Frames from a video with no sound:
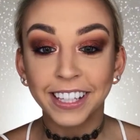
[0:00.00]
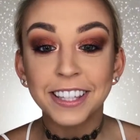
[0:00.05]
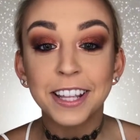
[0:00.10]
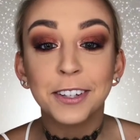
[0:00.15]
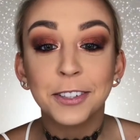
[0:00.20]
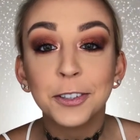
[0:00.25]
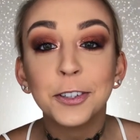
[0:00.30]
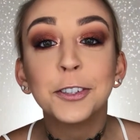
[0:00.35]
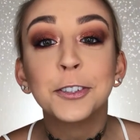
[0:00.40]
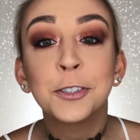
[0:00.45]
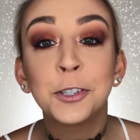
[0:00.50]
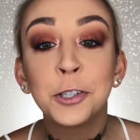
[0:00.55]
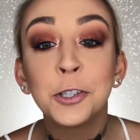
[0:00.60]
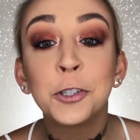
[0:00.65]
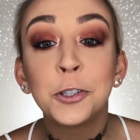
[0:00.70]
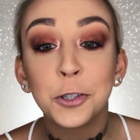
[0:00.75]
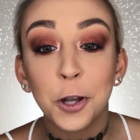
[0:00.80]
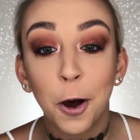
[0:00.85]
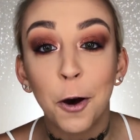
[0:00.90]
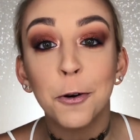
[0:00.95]
This looks
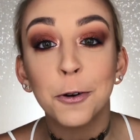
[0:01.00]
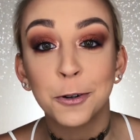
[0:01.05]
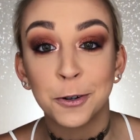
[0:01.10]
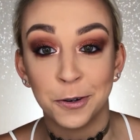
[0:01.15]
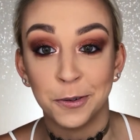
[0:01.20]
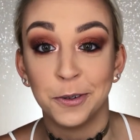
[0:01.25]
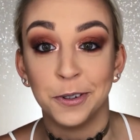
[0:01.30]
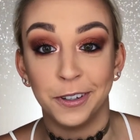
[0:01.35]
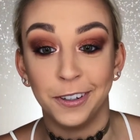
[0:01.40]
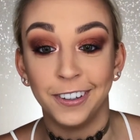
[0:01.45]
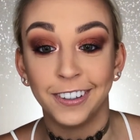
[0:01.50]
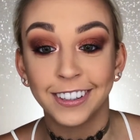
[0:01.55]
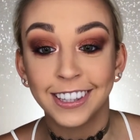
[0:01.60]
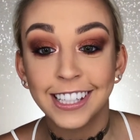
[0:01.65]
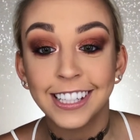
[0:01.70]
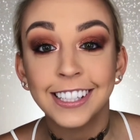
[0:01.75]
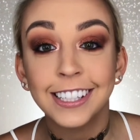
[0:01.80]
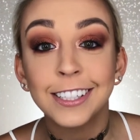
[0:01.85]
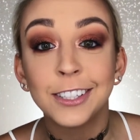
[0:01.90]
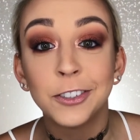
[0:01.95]
so cool.
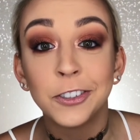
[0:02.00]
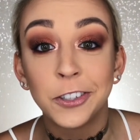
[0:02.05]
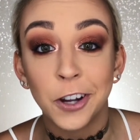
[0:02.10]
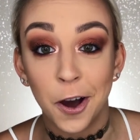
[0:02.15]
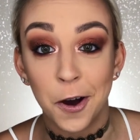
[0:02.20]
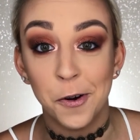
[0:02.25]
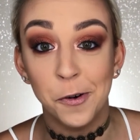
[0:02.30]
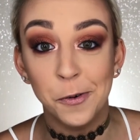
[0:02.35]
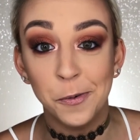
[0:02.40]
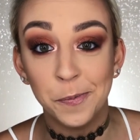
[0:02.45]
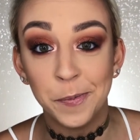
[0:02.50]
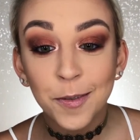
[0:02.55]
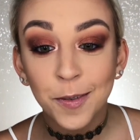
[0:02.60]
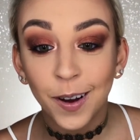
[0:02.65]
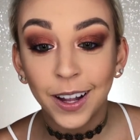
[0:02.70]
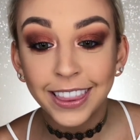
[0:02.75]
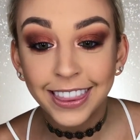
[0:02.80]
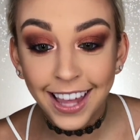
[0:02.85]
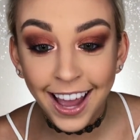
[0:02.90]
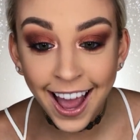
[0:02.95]
This is dope.
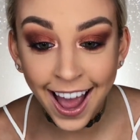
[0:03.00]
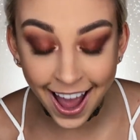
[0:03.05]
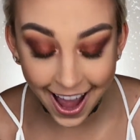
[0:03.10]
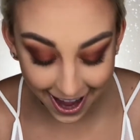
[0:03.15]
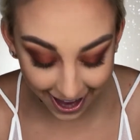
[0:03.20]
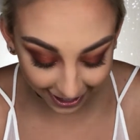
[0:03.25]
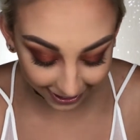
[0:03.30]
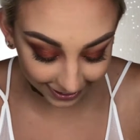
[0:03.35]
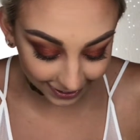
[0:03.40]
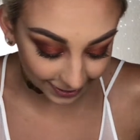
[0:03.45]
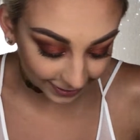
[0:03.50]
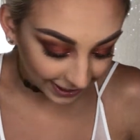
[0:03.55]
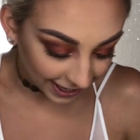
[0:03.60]
What the heck?